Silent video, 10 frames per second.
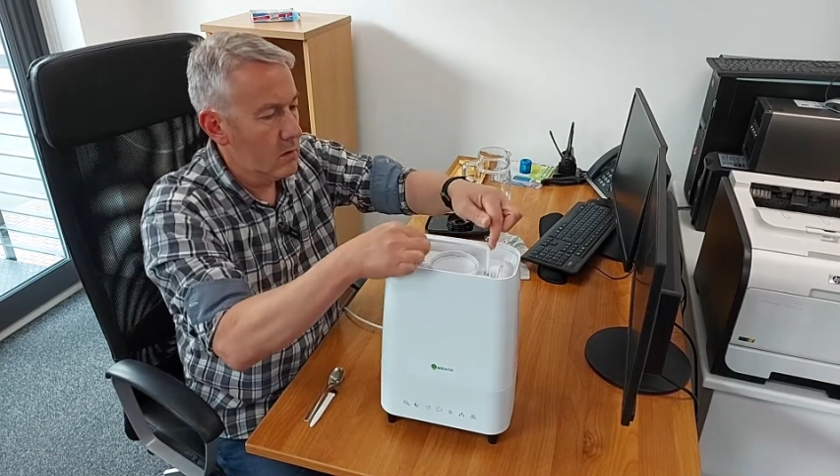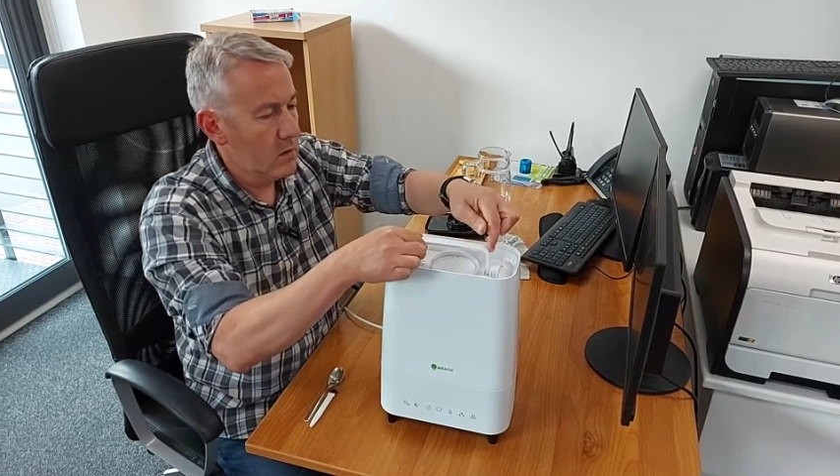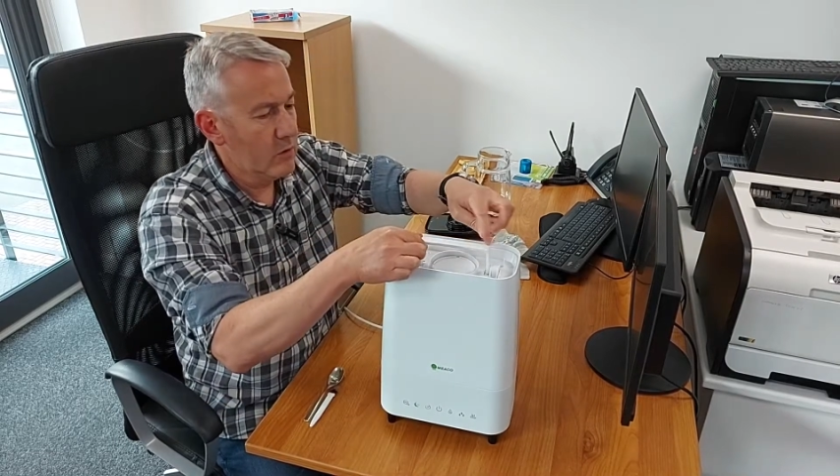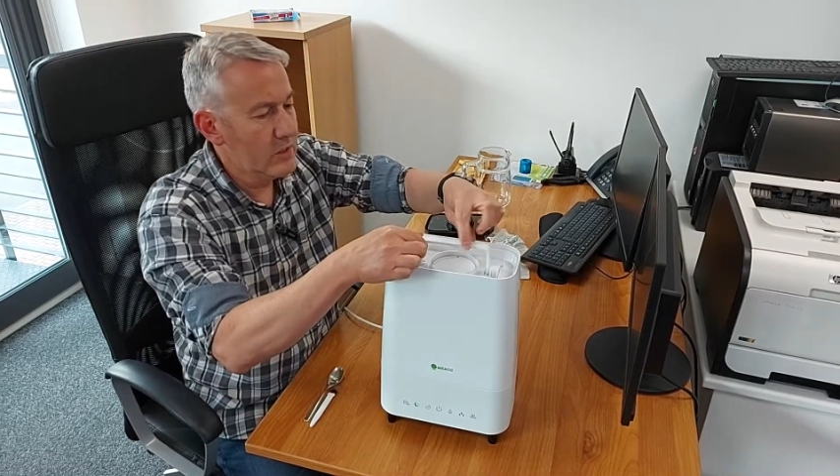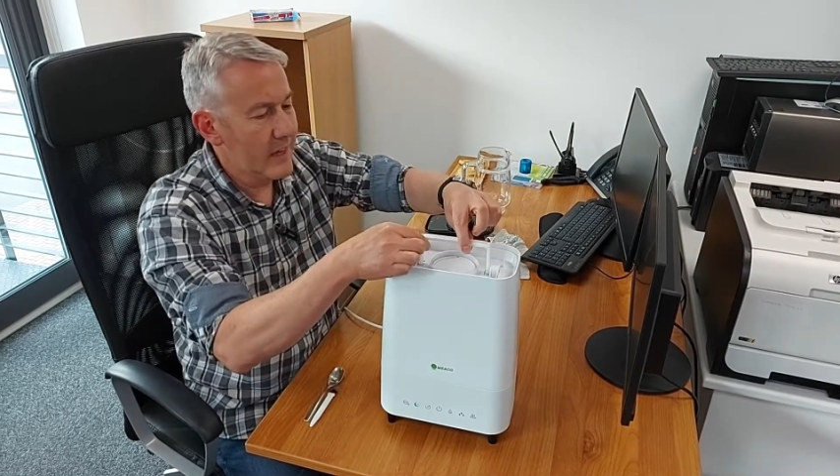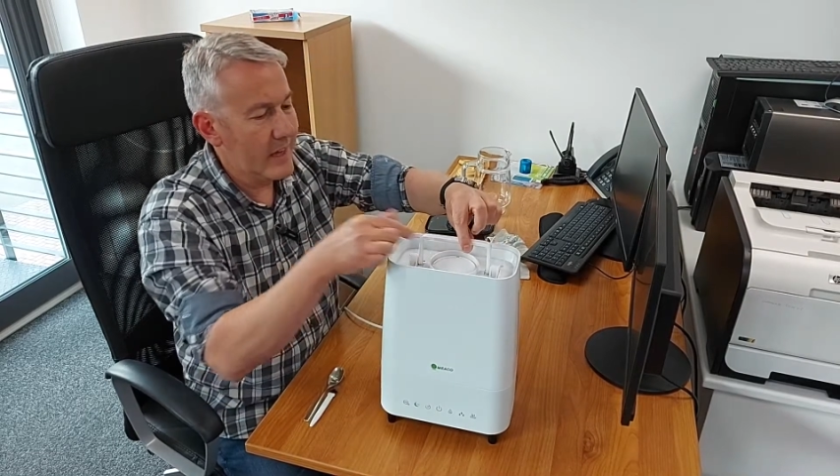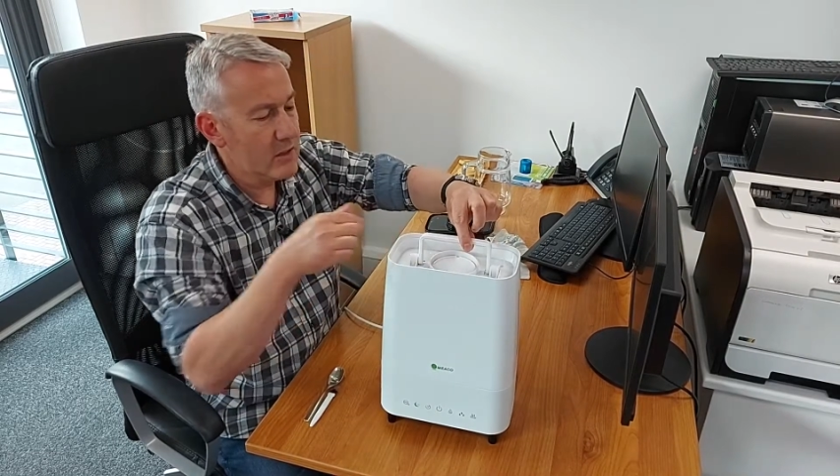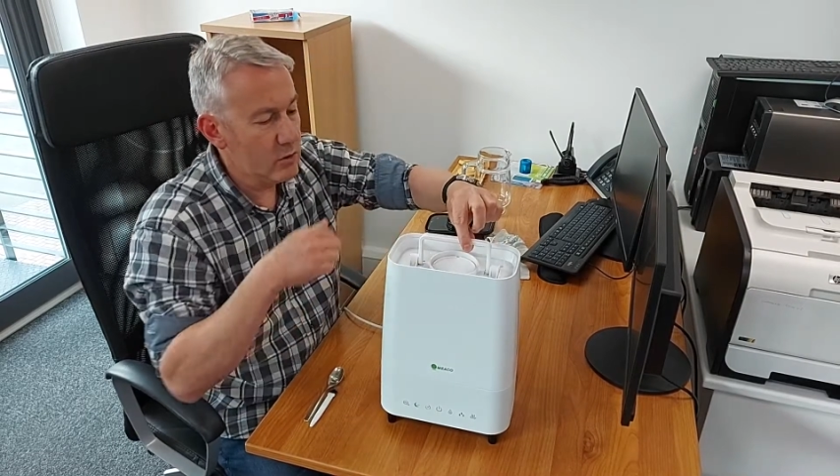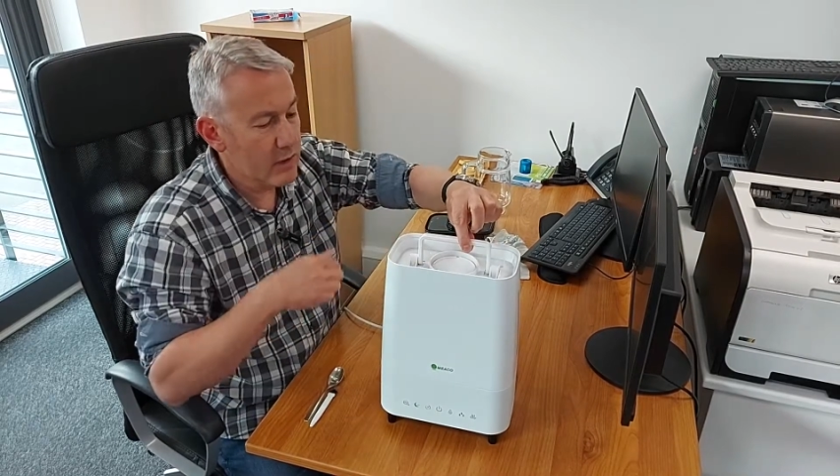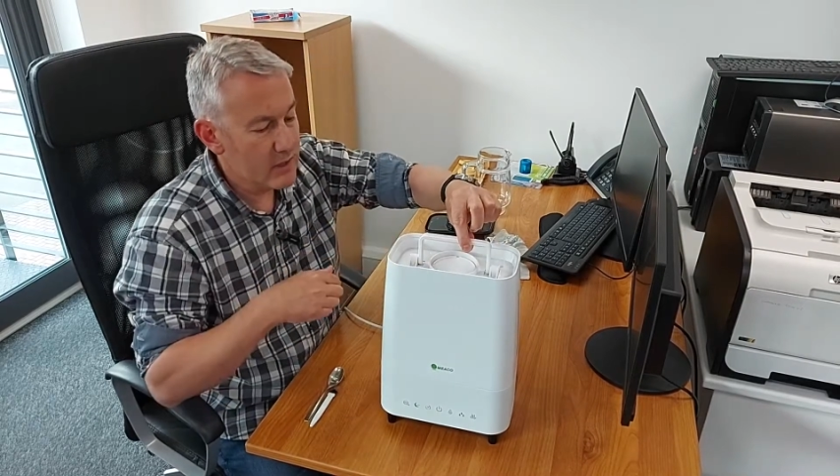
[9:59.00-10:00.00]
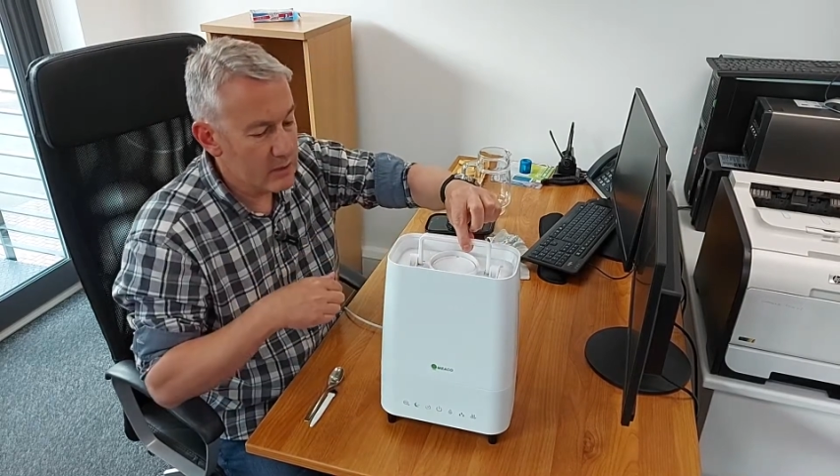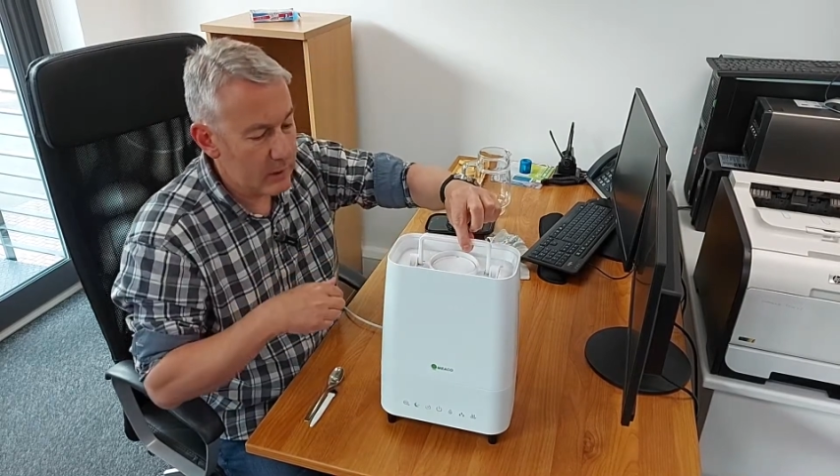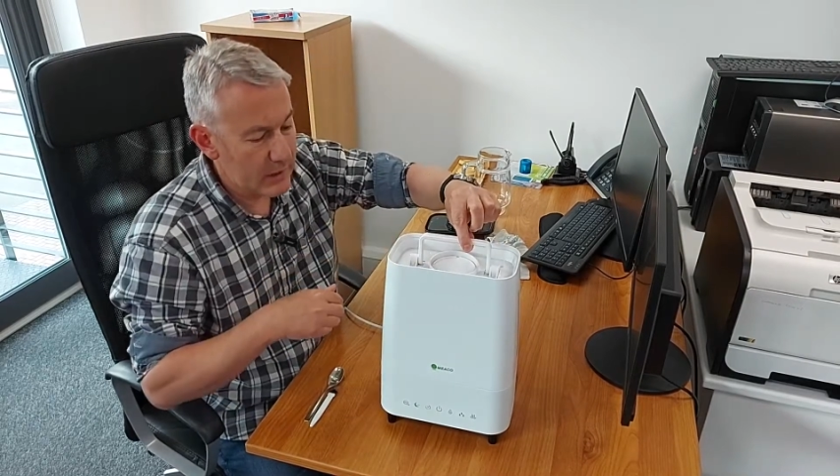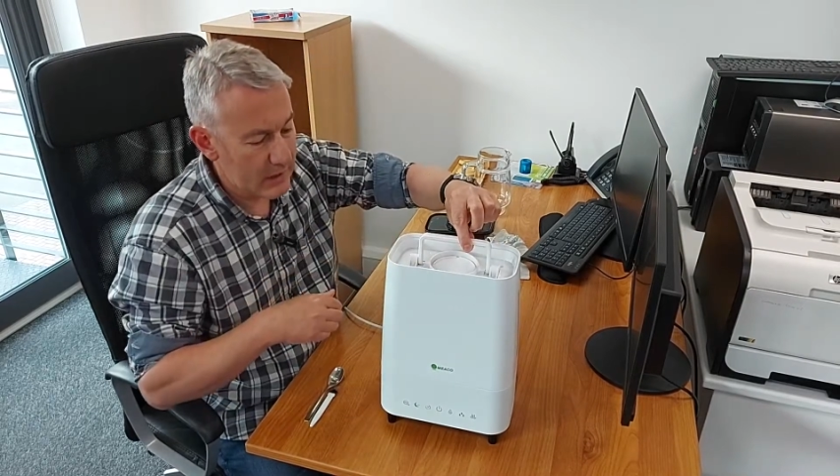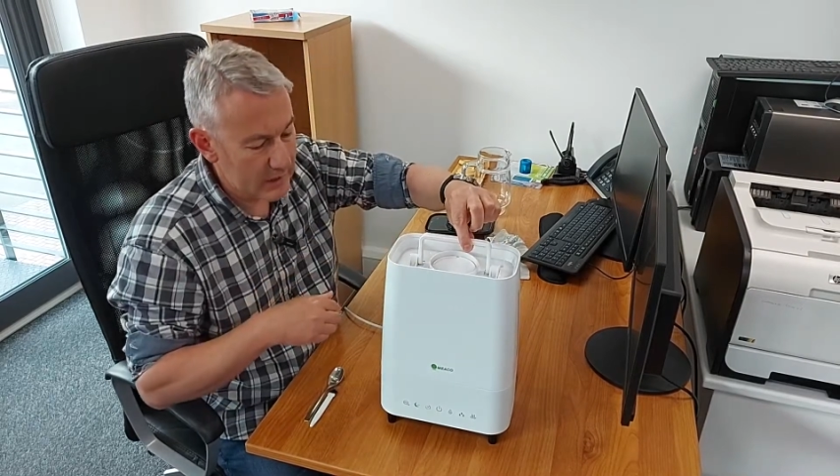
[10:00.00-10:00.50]
There is a handle there to
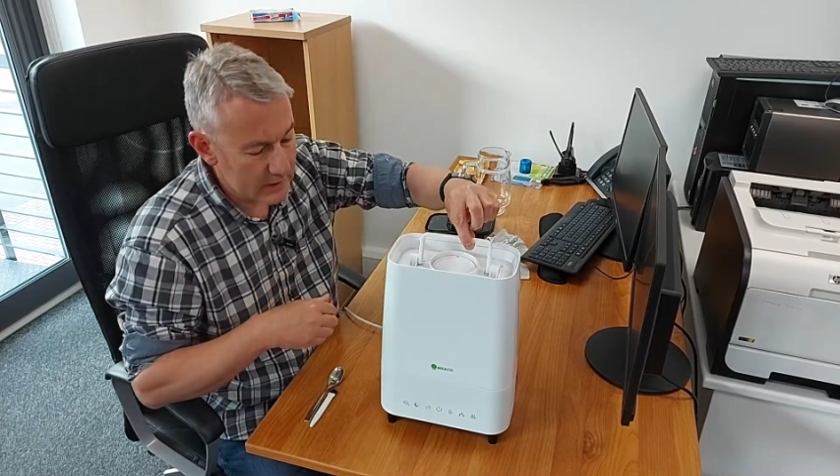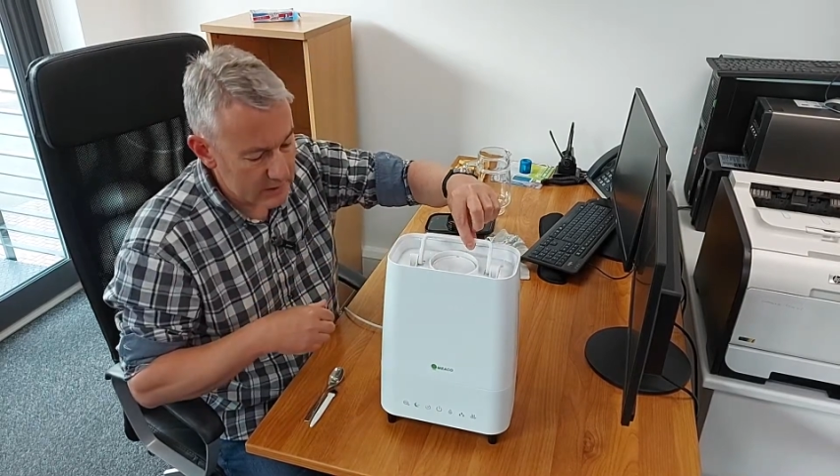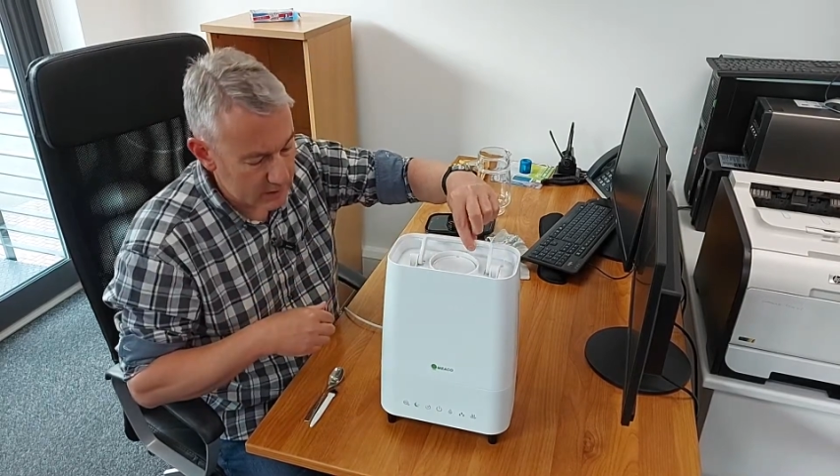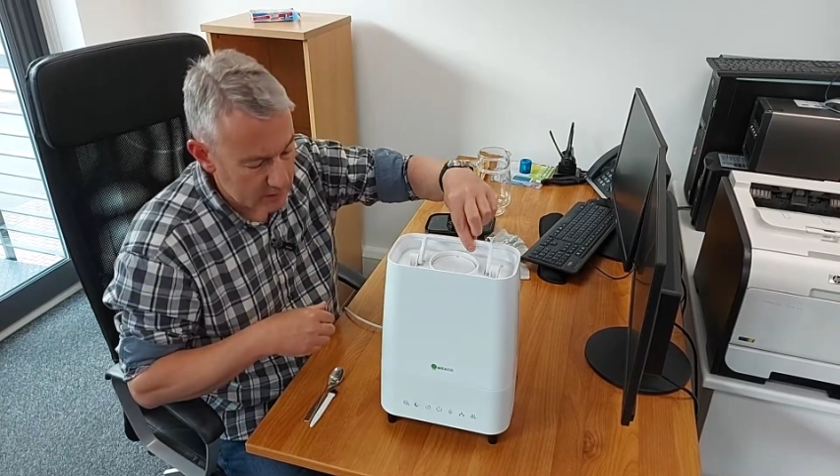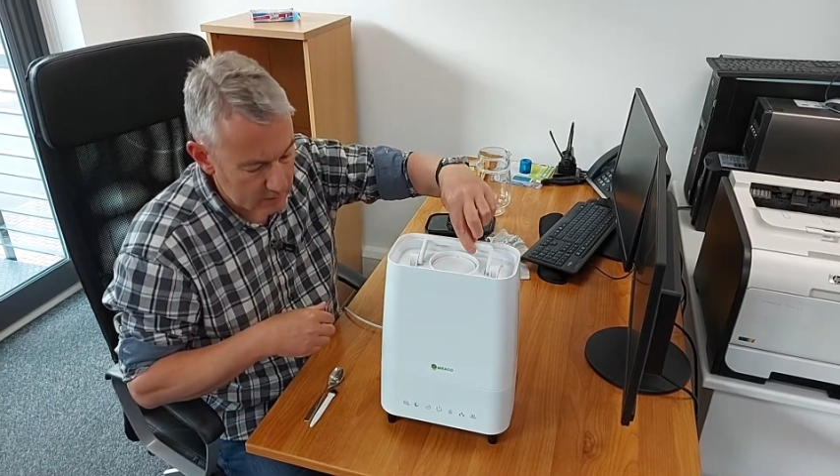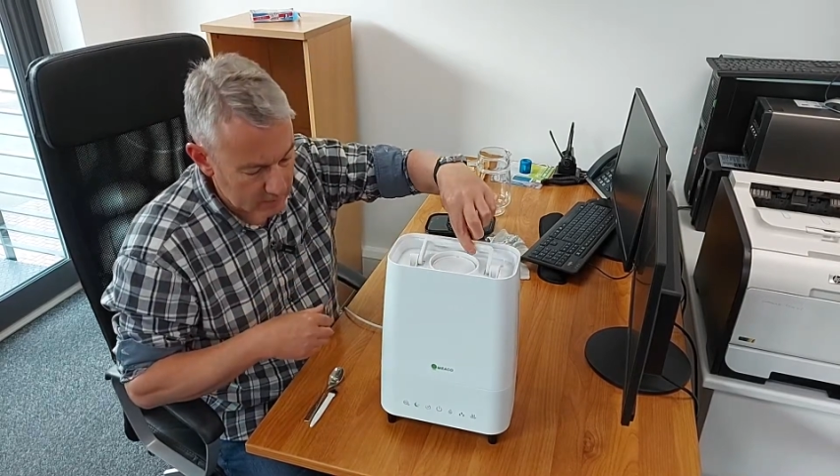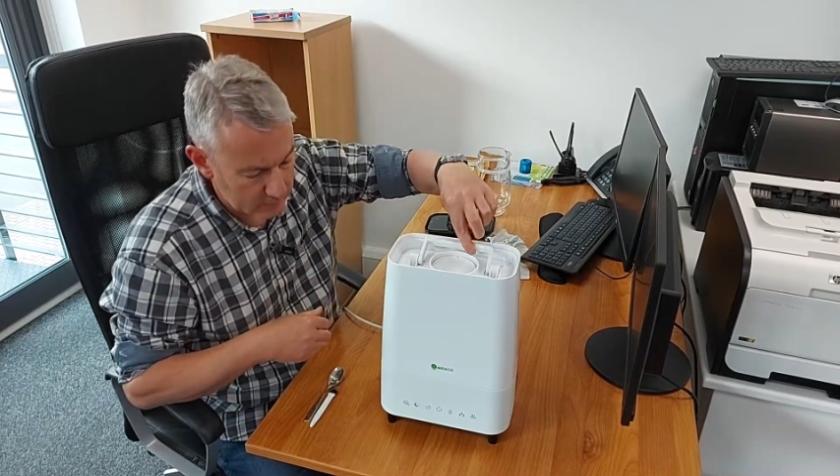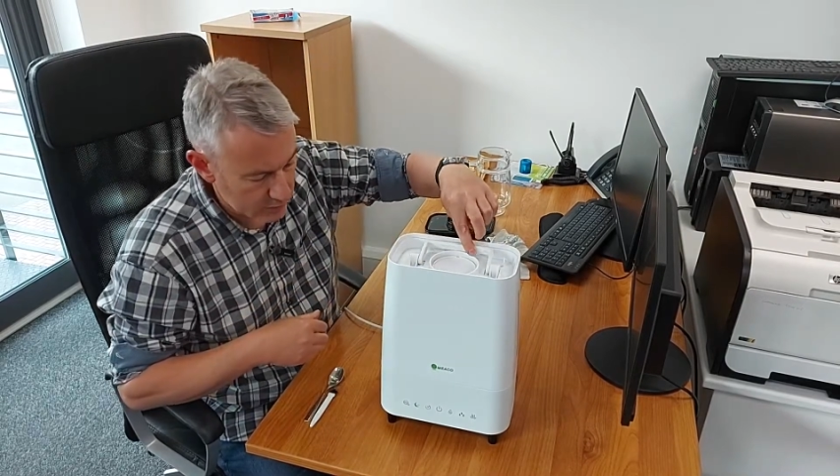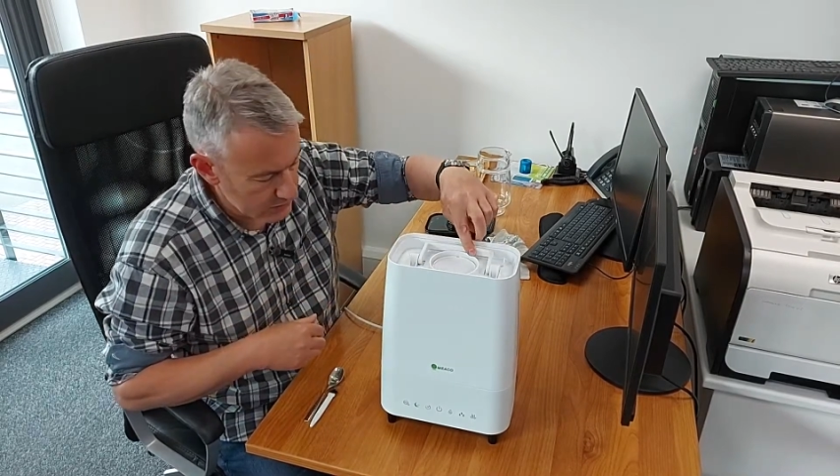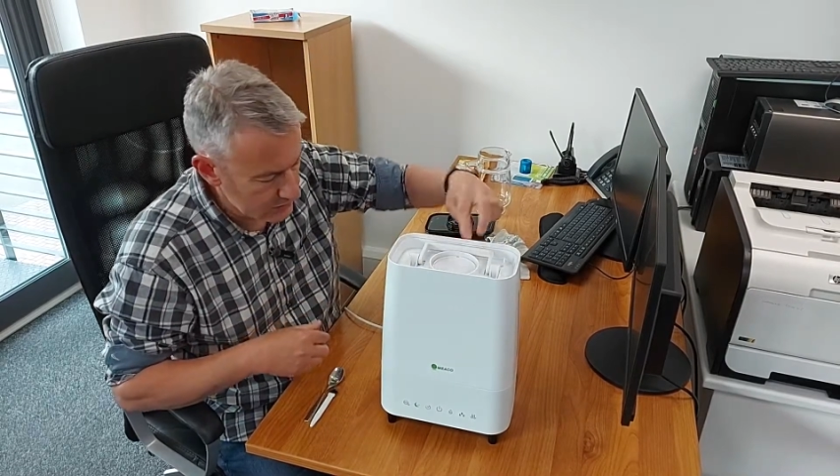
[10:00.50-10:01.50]
make it easier if I wasn't